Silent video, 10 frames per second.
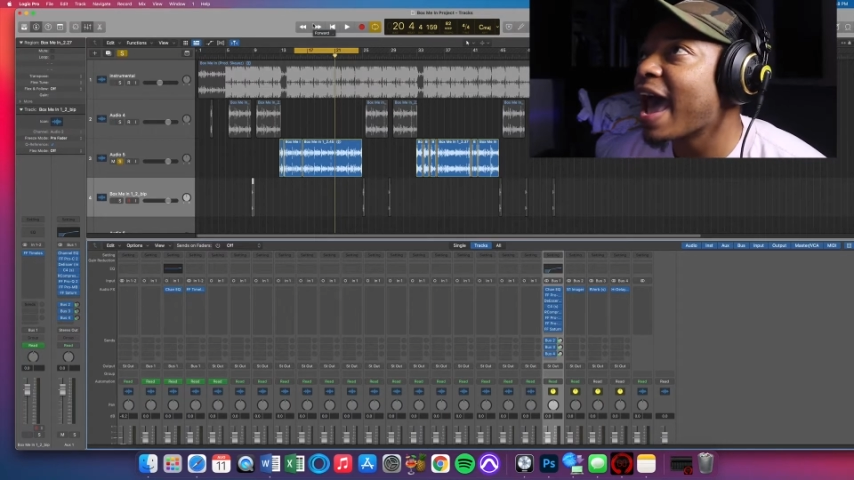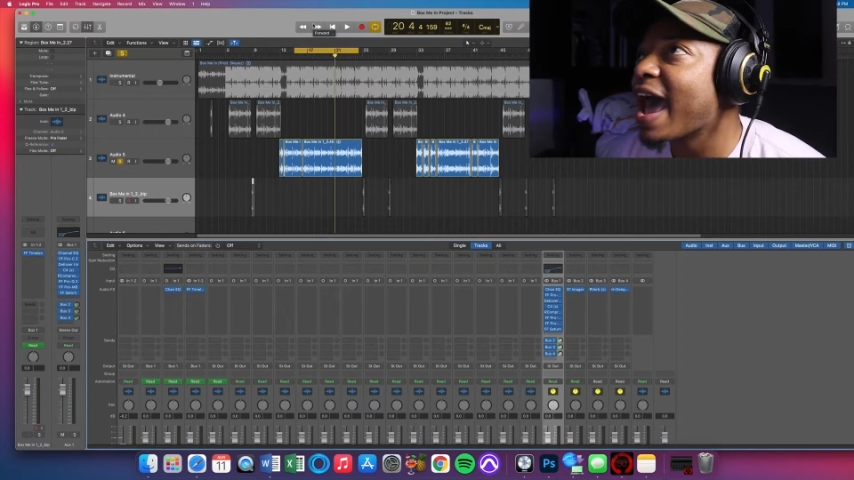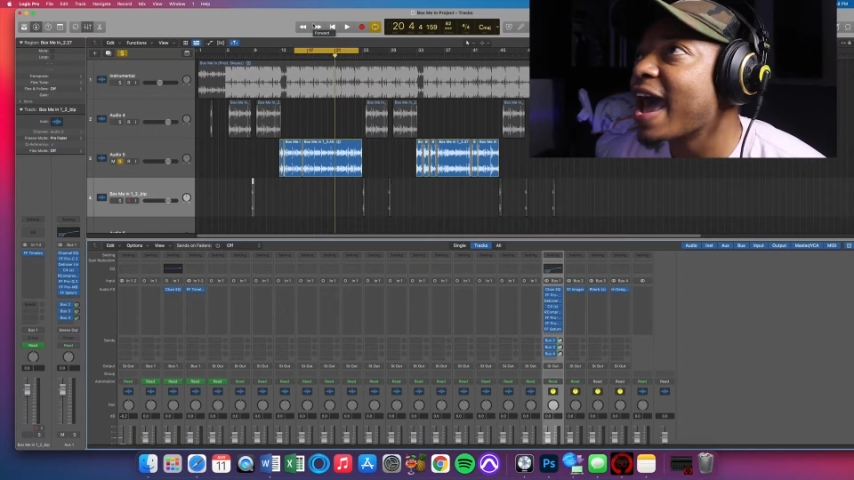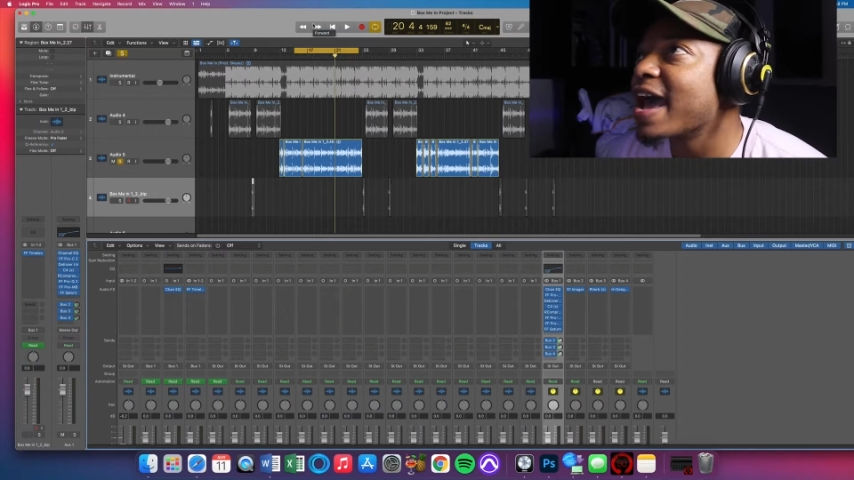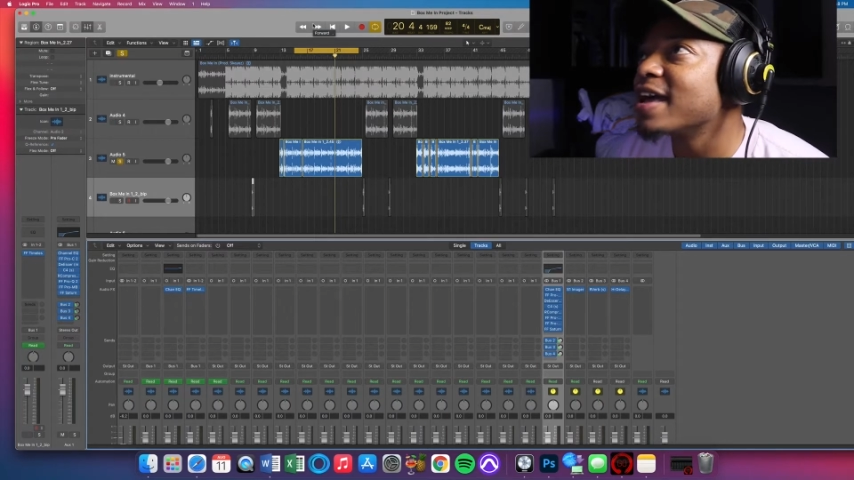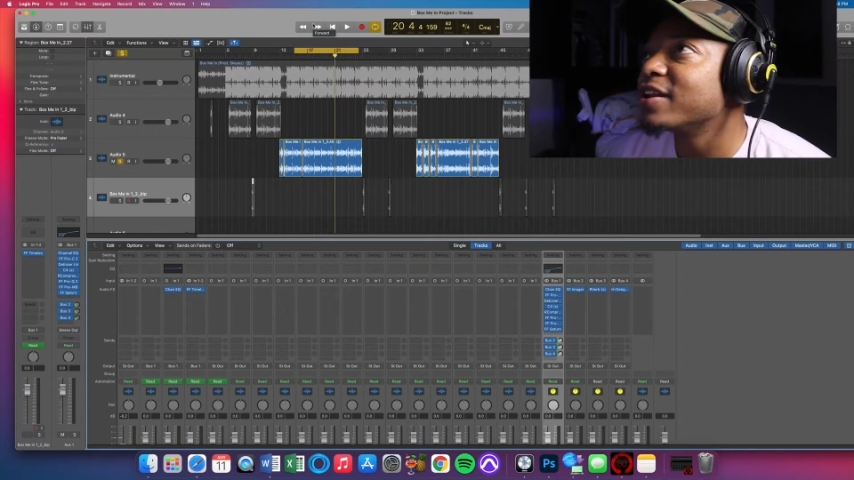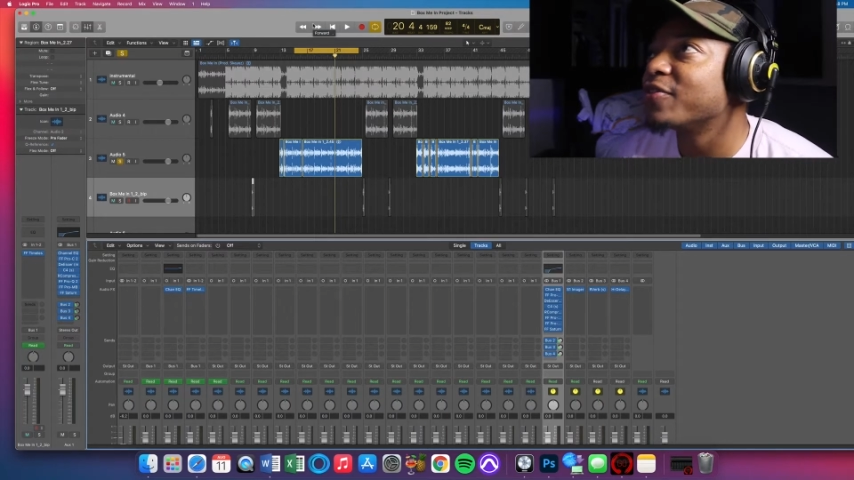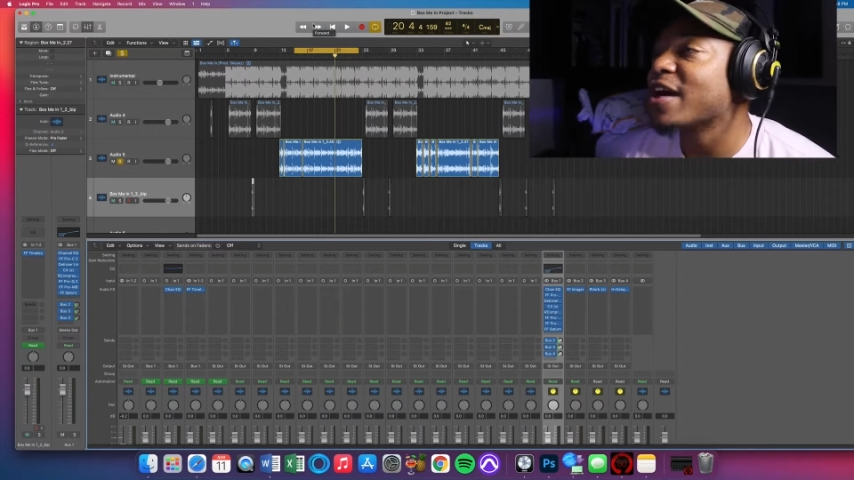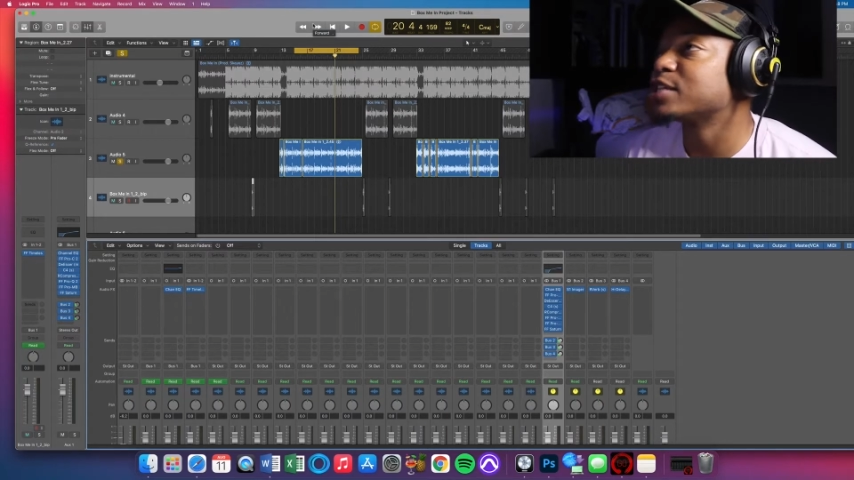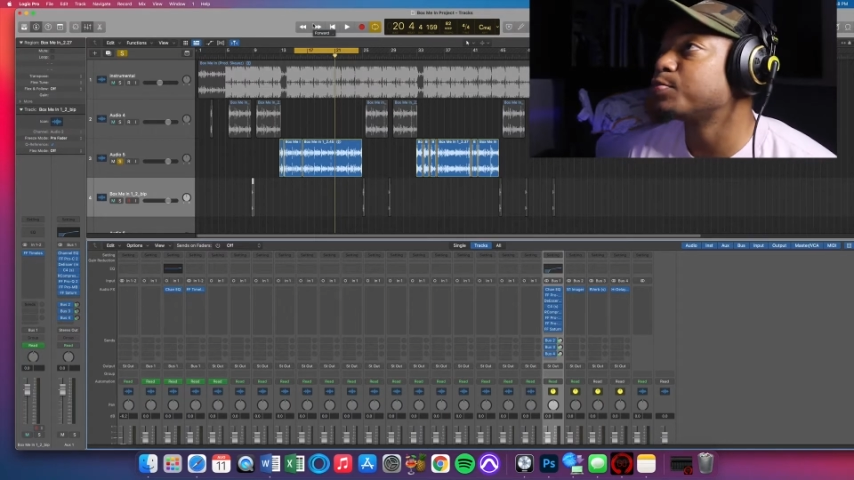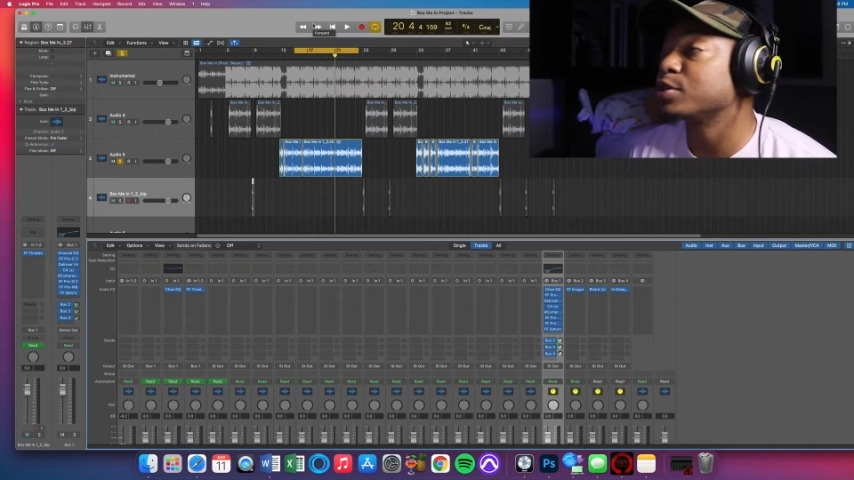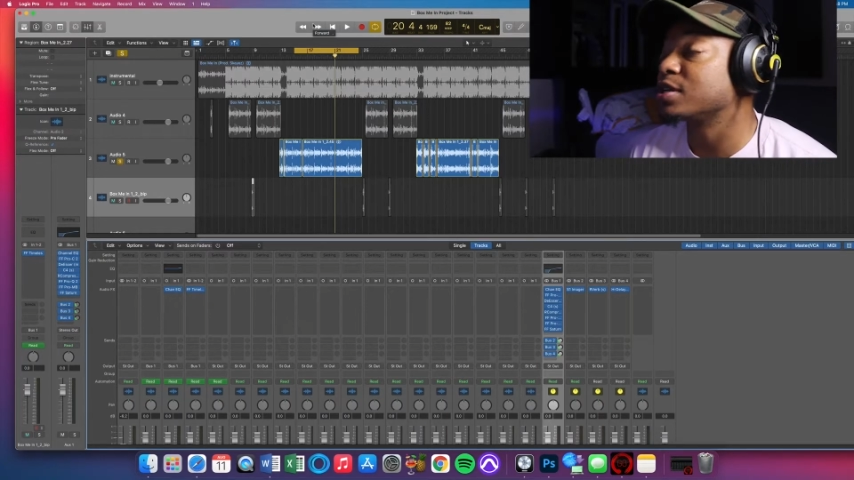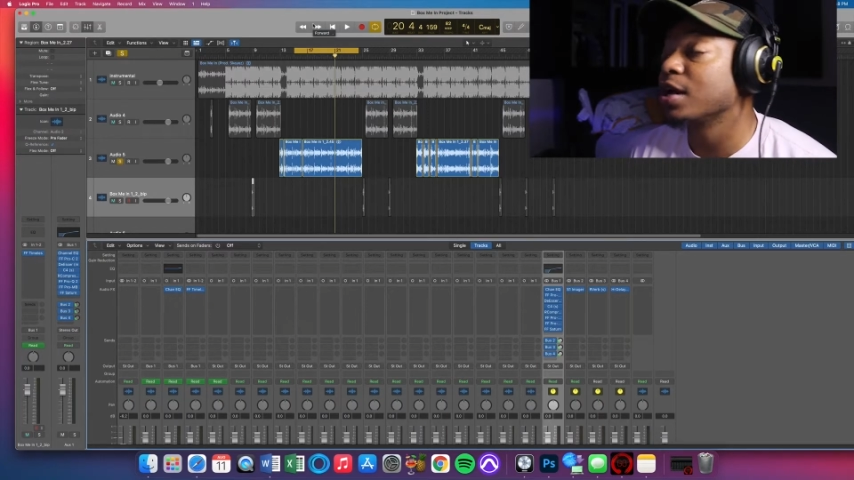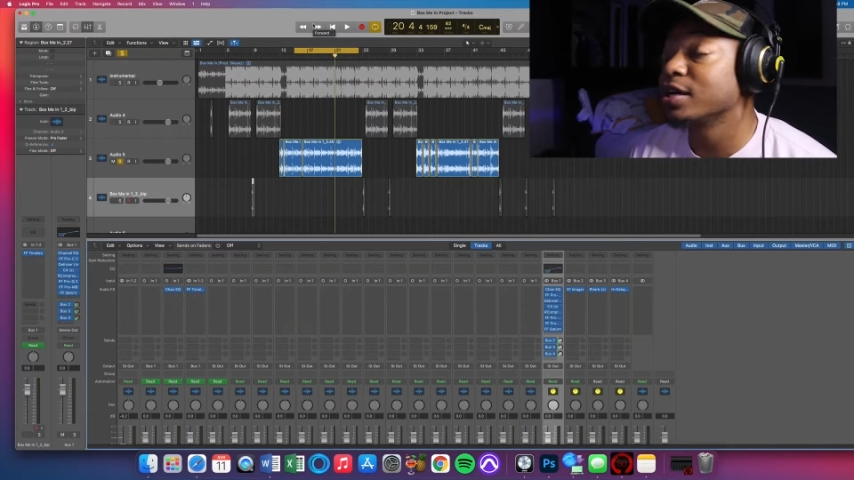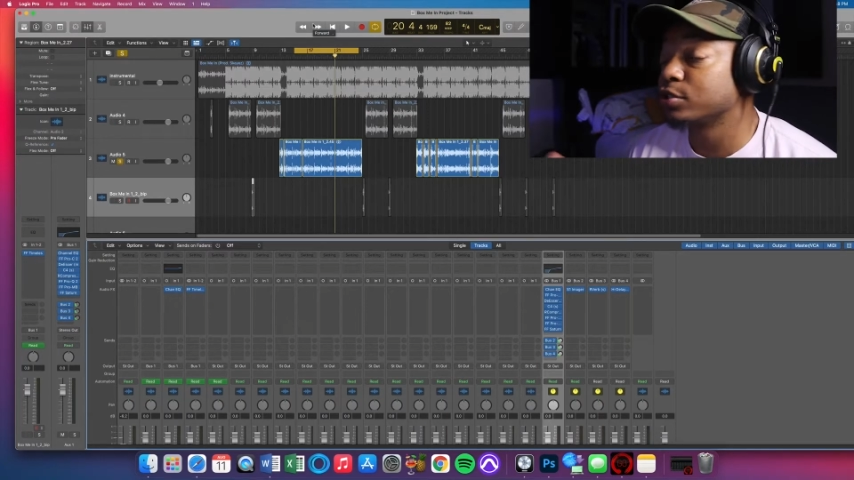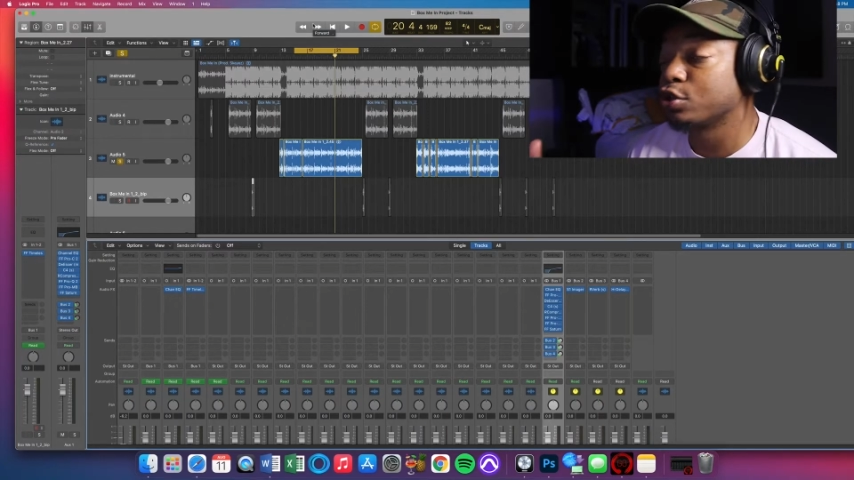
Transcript: and that's because